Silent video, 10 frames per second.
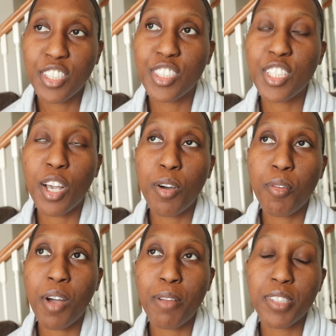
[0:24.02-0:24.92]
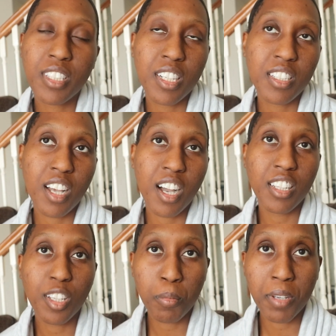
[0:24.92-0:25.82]
So I'm just going to talk
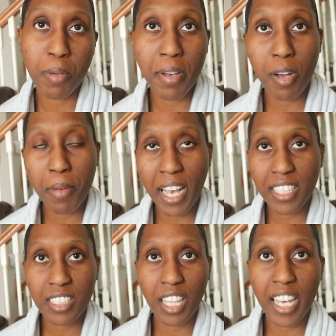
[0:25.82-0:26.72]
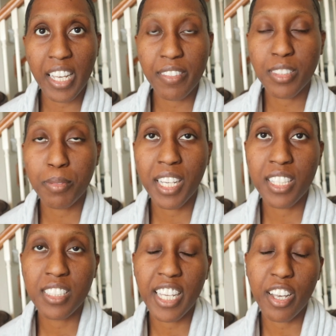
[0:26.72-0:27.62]
a little bit about past lives
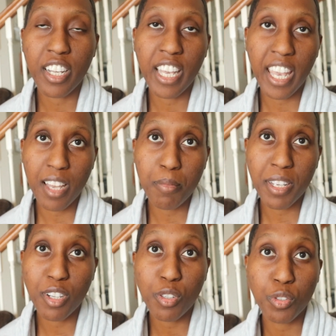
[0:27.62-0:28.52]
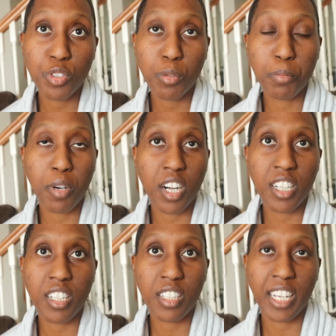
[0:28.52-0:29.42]
because they can be a crucial
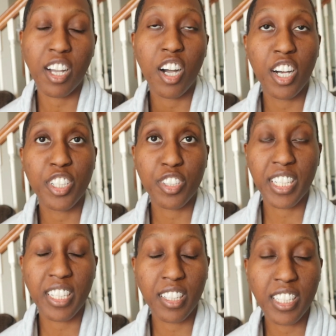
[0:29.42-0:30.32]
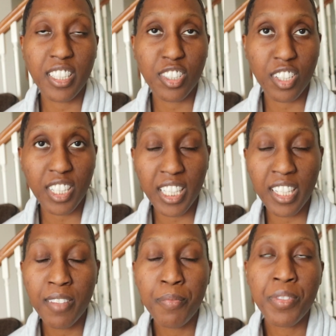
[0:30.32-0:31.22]
part like on your healing
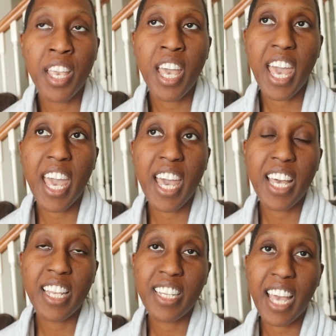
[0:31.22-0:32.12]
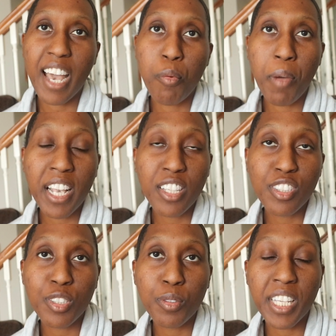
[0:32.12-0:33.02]
journey and
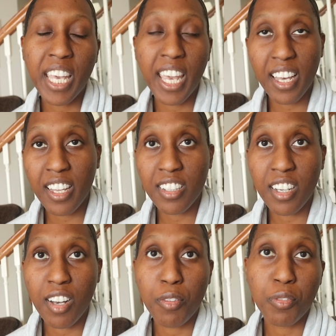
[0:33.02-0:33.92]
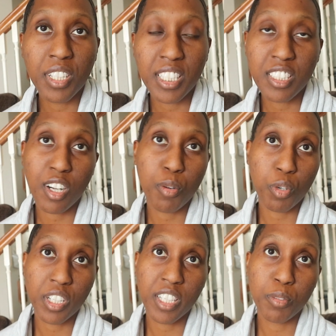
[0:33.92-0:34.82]
ways you can really start
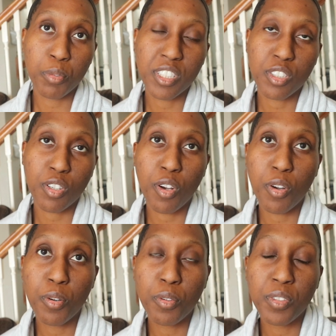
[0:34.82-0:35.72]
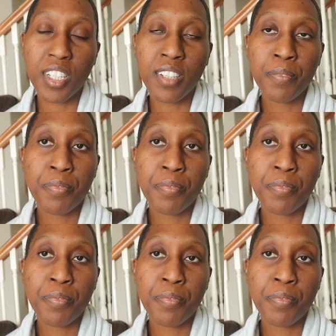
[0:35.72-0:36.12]
working with your own,